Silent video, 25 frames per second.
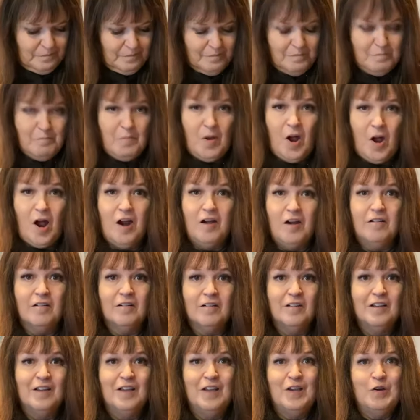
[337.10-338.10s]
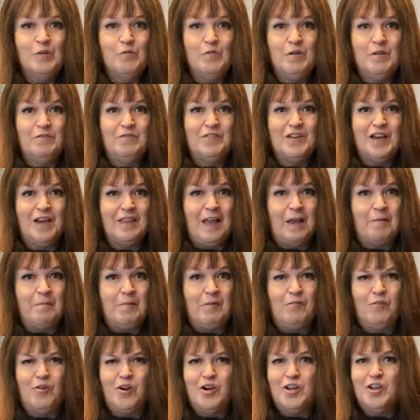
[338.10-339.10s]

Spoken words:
bar. We've done that before.